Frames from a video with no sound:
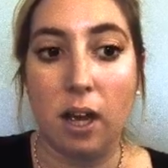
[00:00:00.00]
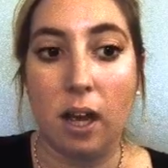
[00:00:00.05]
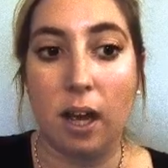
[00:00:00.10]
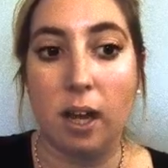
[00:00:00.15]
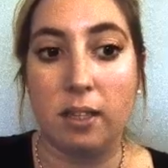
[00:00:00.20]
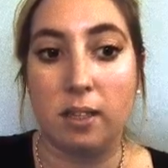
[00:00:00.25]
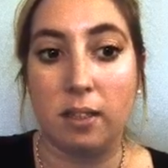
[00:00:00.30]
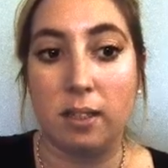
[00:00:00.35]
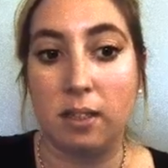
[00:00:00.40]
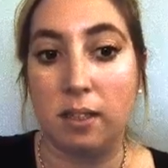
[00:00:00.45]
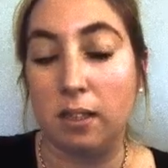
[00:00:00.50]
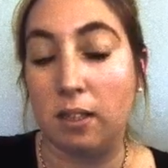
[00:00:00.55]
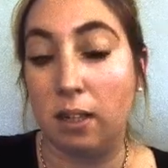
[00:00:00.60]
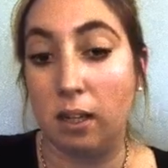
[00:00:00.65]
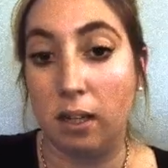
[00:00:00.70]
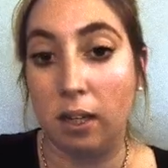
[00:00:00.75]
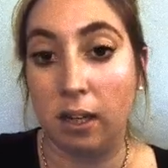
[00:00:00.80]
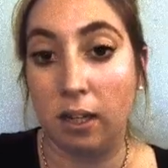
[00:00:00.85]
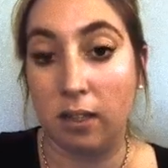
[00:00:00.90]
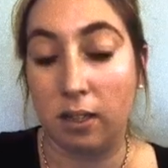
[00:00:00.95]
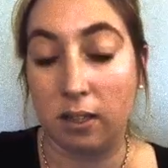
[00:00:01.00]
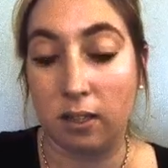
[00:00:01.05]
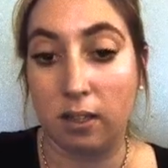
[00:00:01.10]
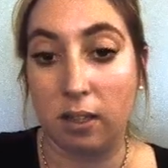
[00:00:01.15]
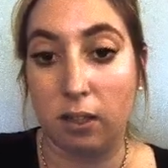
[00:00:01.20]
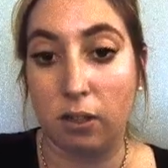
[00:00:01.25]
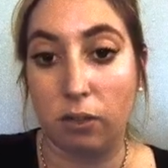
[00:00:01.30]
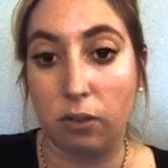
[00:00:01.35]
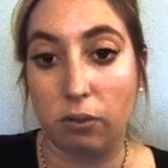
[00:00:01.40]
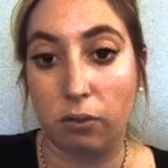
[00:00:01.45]
as it's
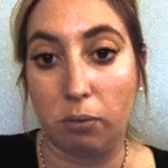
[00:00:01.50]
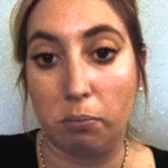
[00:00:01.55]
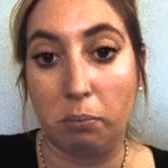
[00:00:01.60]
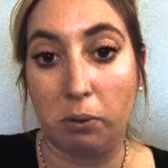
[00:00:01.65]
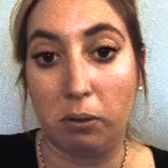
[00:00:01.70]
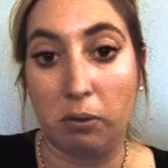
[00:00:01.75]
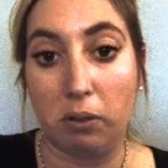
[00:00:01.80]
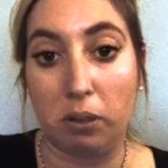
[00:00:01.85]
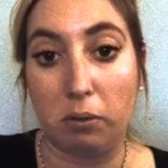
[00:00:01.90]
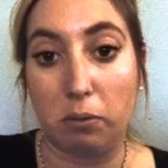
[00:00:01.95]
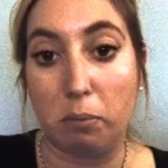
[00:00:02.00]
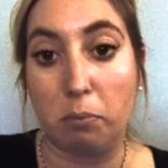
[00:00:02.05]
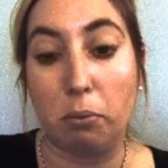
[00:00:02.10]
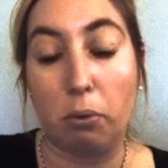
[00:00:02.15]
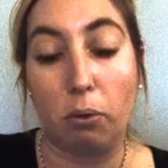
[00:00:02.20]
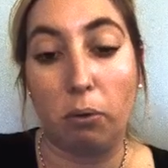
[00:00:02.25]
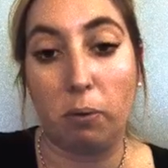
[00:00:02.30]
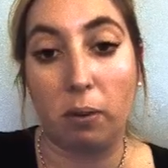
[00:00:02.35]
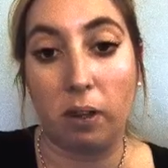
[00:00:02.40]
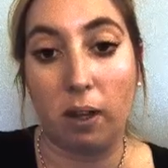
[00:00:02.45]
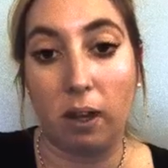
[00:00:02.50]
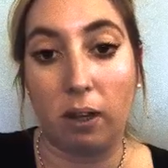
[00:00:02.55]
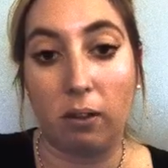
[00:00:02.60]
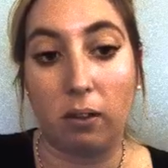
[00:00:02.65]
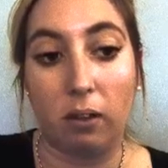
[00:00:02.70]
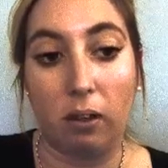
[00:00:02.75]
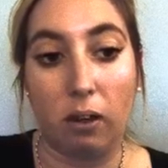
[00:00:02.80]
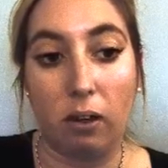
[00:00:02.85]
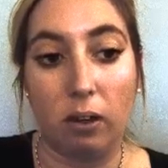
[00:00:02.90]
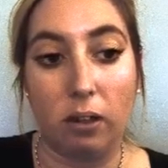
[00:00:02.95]
essential in building rapport with our
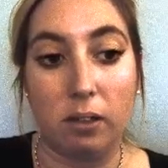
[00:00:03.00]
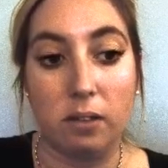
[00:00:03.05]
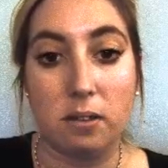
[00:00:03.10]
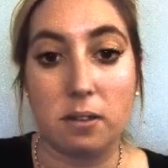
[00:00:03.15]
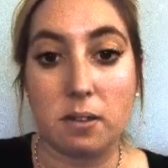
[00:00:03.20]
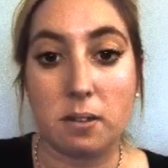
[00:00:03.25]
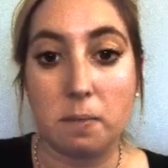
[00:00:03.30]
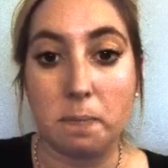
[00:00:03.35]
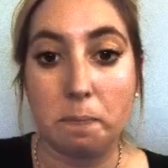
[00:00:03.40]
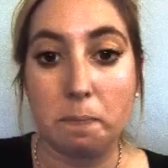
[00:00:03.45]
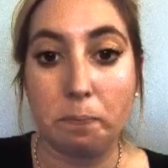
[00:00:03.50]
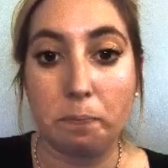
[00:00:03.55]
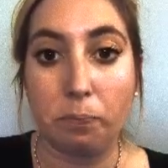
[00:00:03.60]
clients.